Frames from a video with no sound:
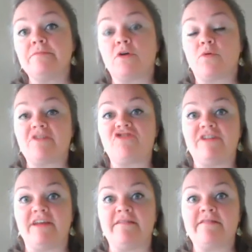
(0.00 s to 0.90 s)
The
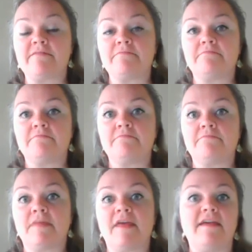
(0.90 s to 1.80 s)
question is
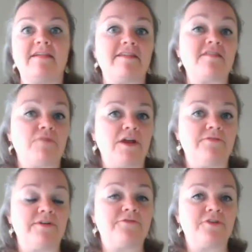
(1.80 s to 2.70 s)
this
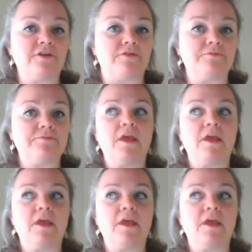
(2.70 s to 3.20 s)
relevant for you?